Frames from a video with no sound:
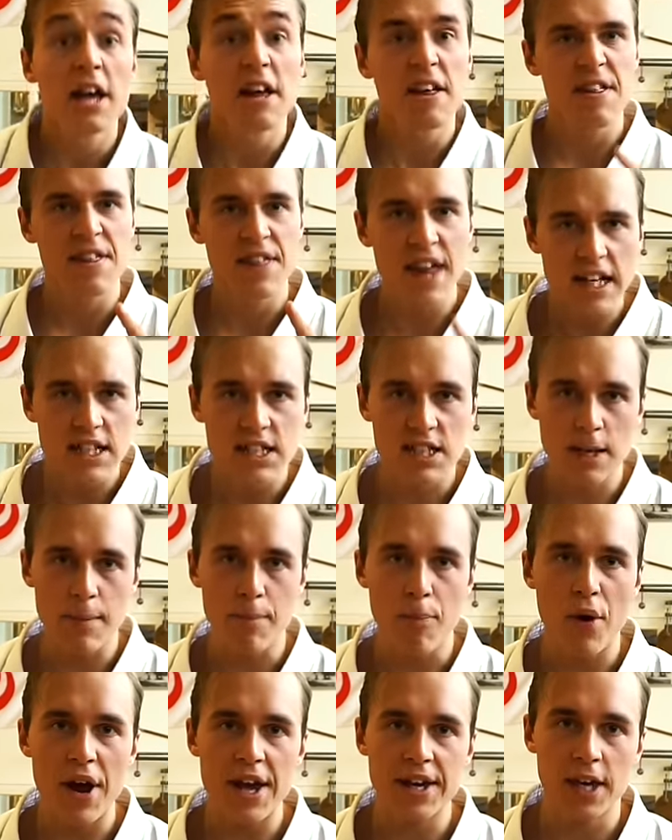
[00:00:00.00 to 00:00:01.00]
That's the
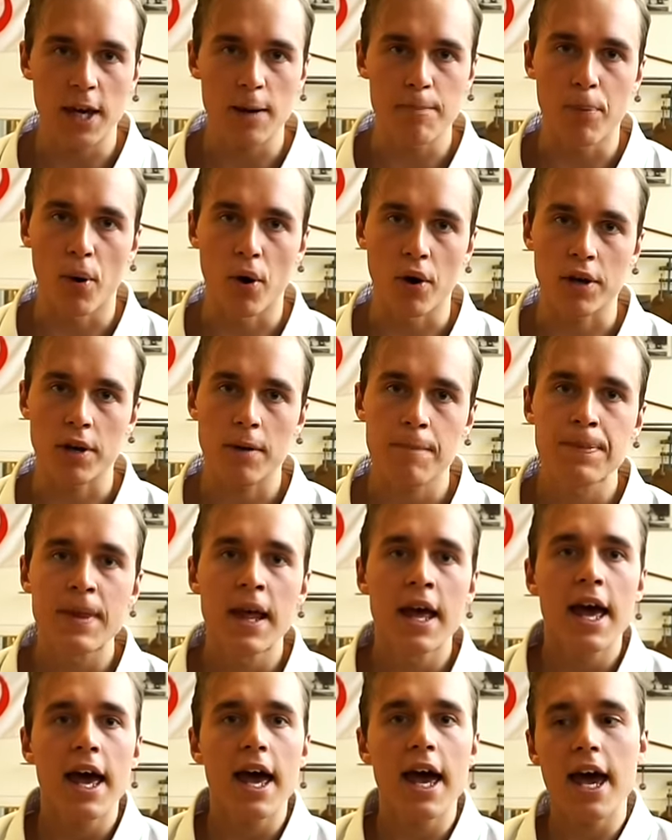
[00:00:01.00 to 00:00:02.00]
breaking point.
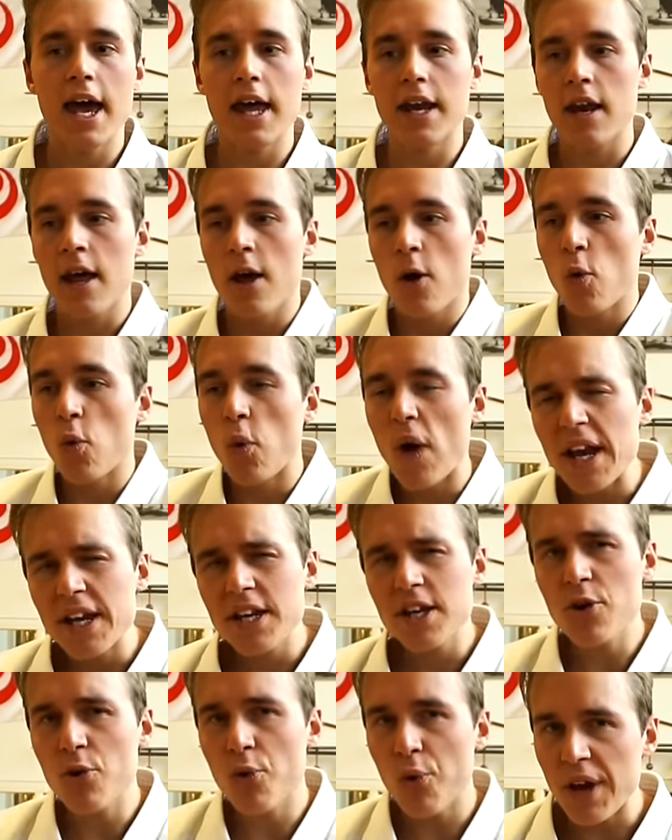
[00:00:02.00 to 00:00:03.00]
And
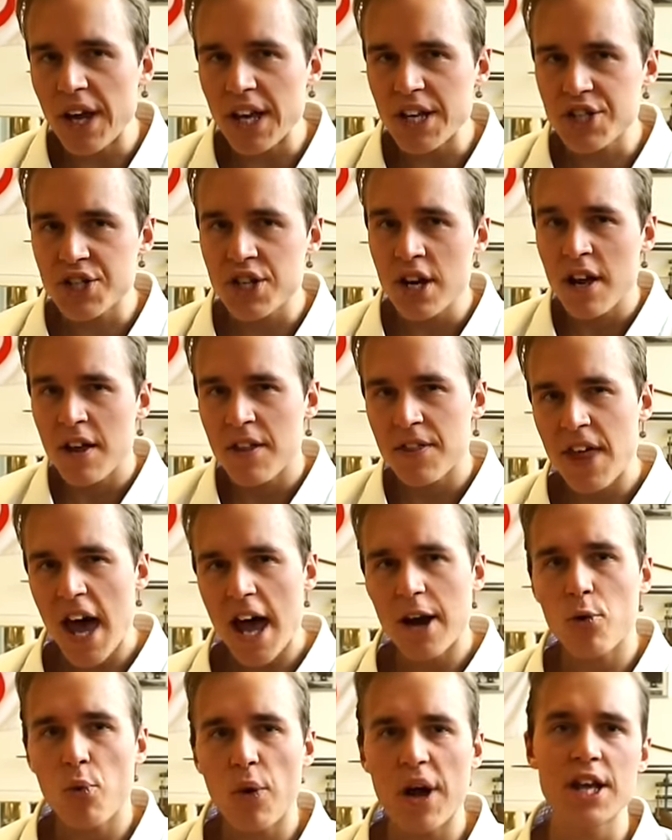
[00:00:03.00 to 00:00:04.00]
when you reach
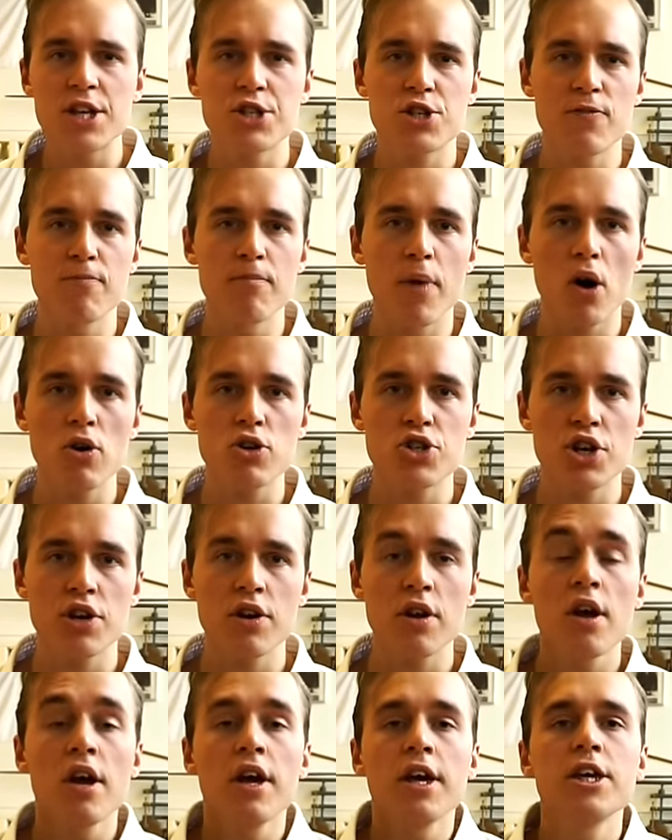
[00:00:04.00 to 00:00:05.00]
that range of
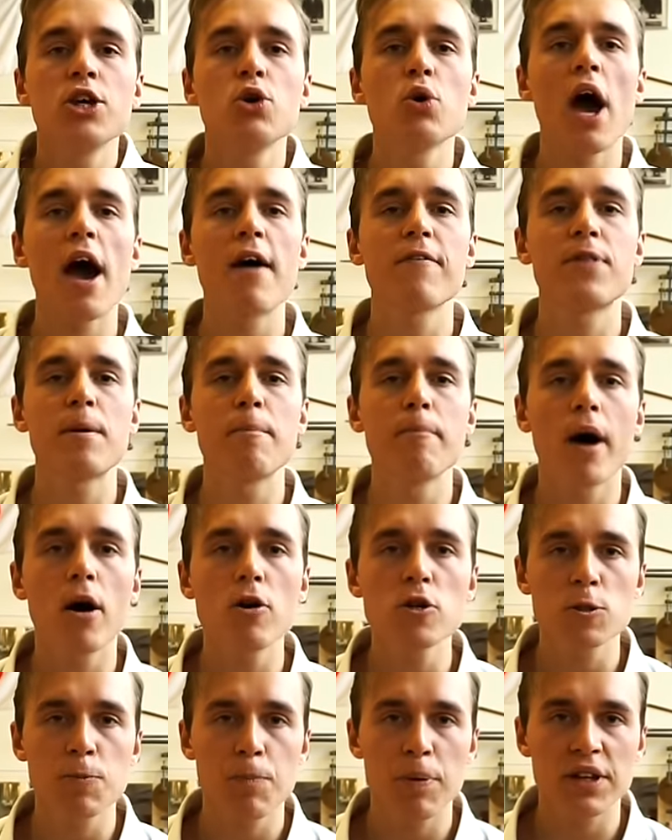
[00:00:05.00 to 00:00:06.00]
motion, you have the
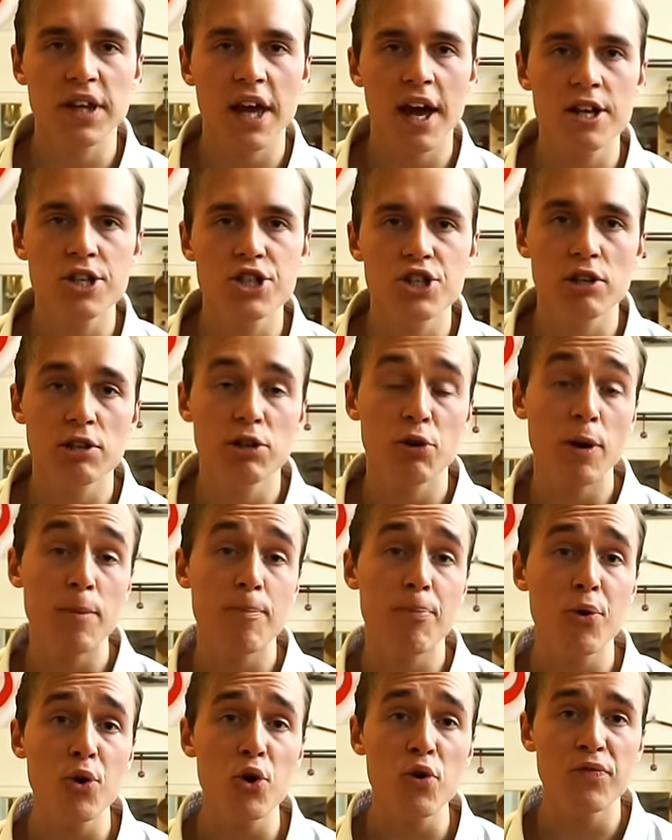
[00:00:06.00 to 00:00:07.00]
most potential to
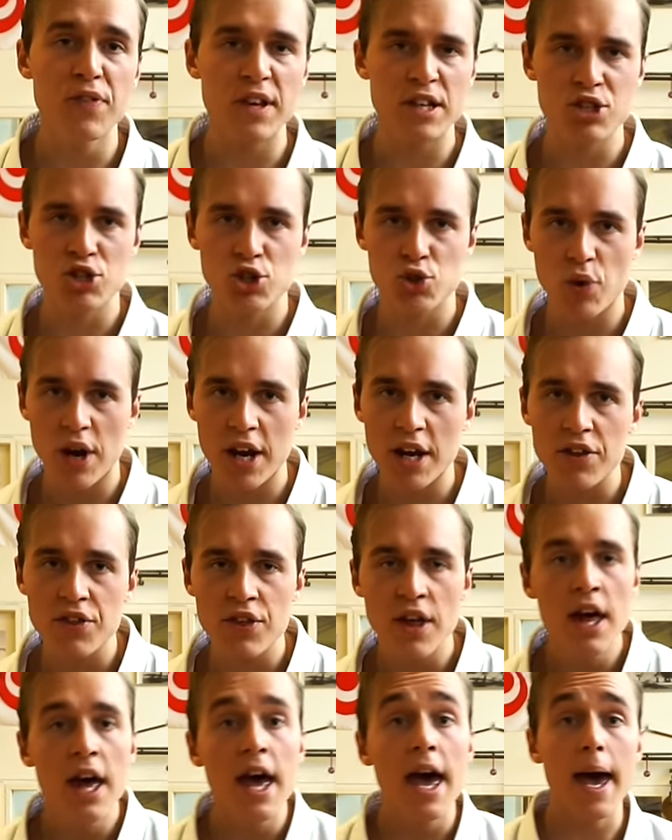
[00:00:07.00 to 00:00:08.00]
improve the
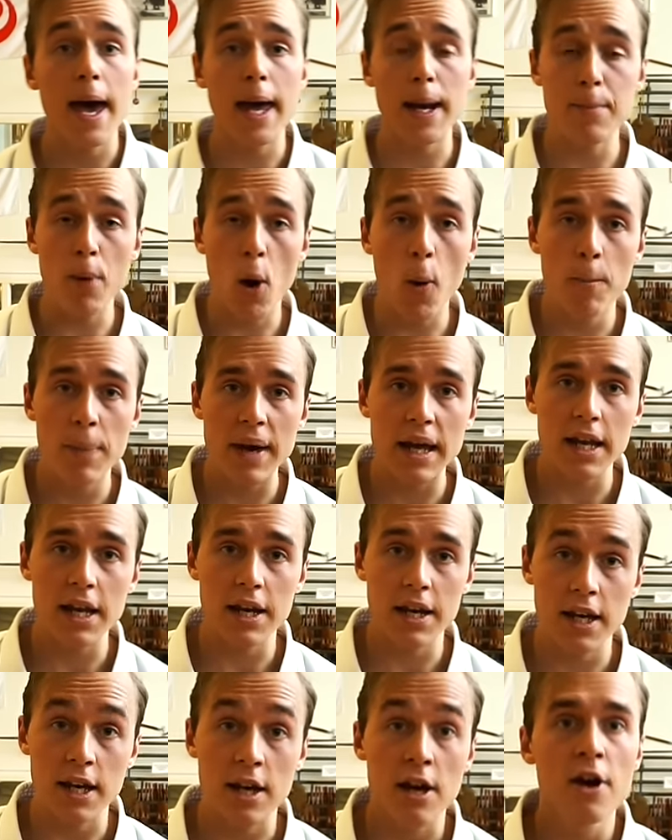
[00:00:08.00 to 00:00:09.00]
strength and
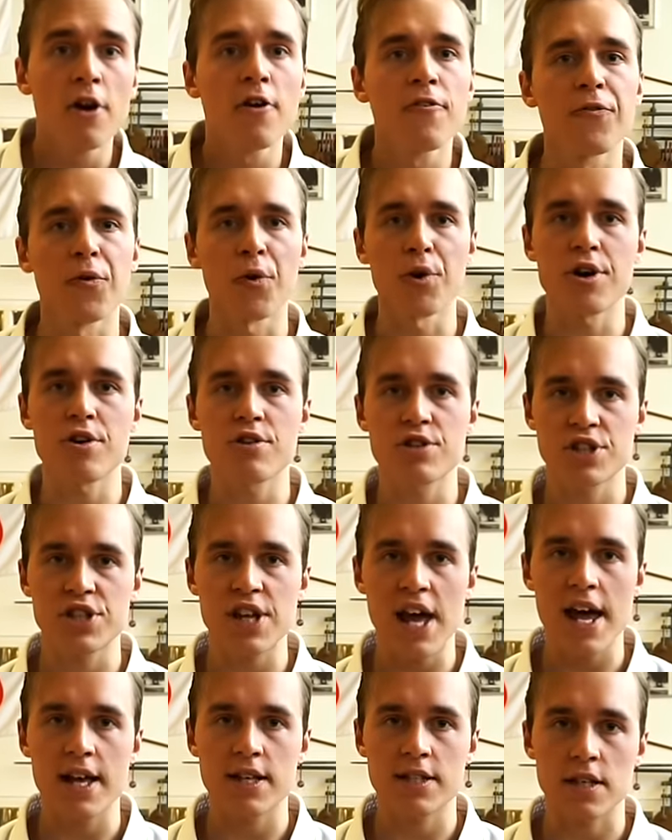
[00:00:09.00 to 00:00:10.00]
mobility for your
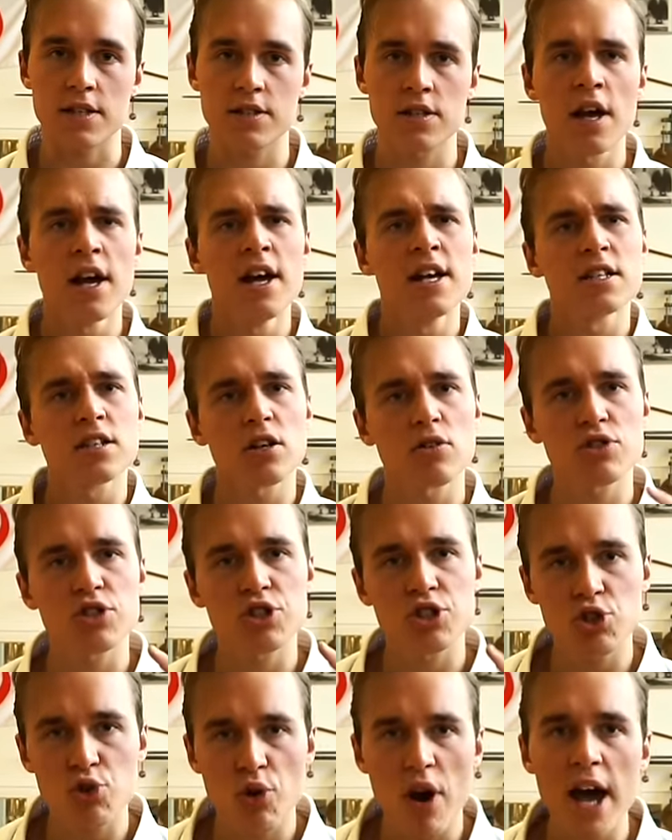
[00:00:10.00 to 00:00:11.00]
stances. So
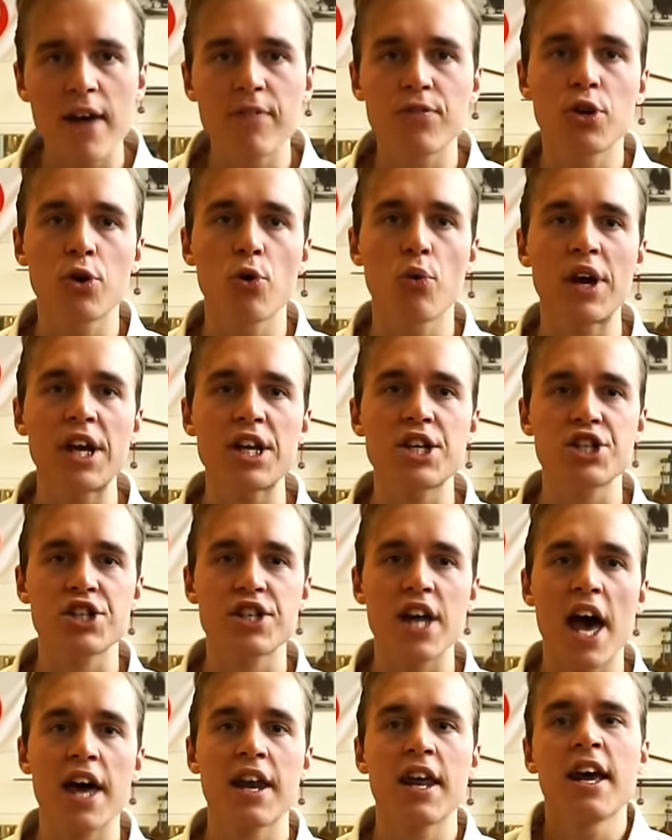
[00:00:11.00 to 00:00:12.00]
strive to reach
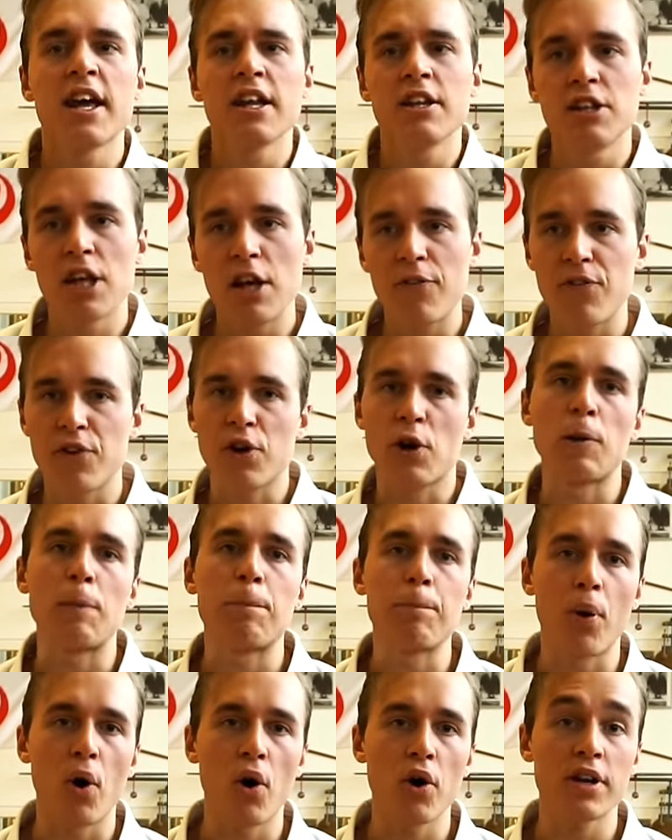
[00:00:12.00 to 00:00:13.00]
that
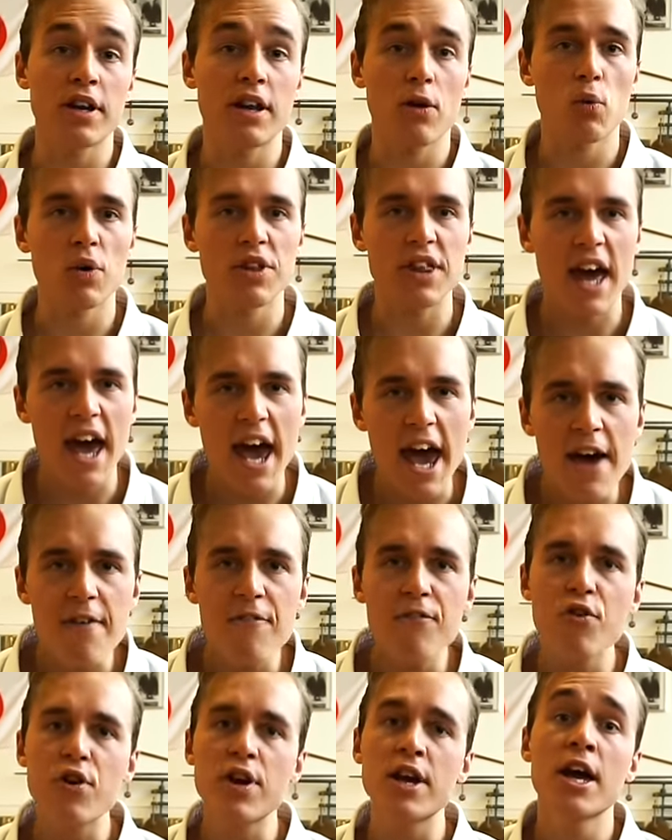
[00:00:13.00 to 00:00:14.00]
difficult point with
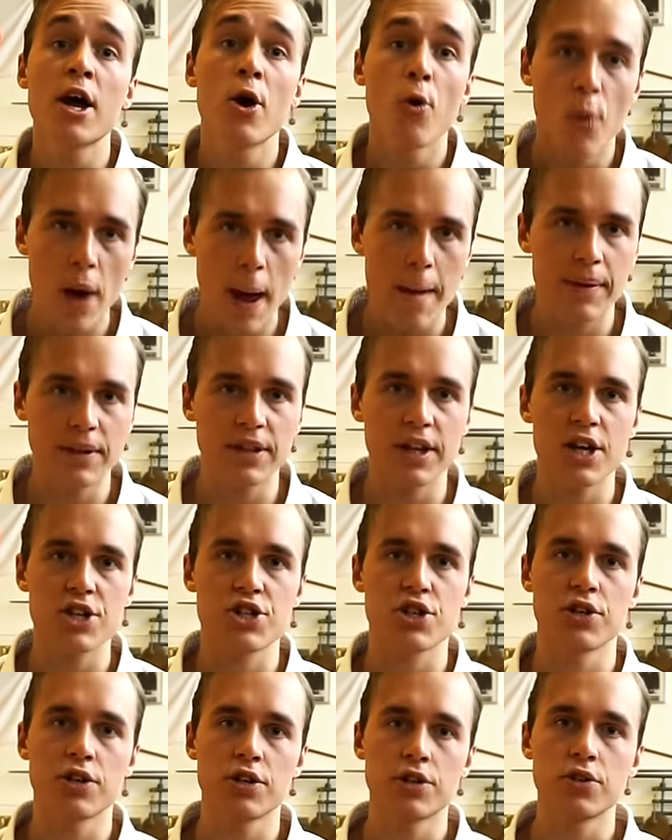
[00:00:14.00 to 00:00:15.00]
every
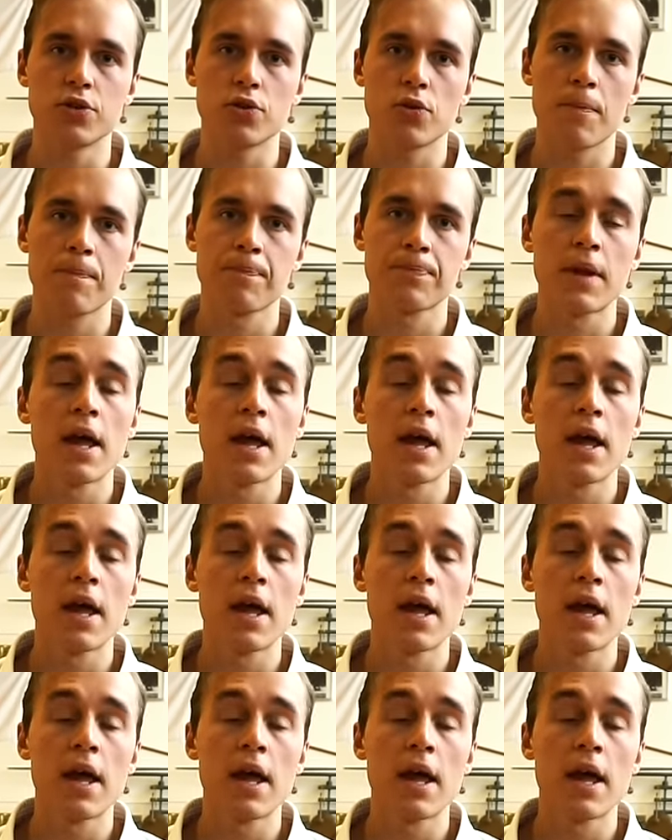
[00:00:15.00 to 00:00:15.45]
repetition you do.